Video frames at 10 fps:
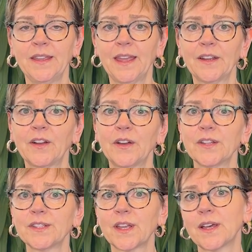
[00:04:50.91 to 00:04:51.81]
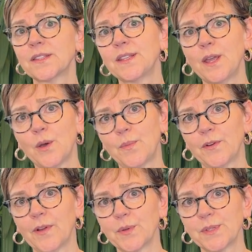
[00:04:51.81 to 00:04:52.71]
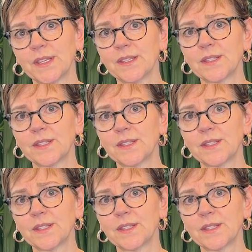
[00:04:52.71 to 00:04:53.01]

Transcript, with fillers: can cause osteoporosis.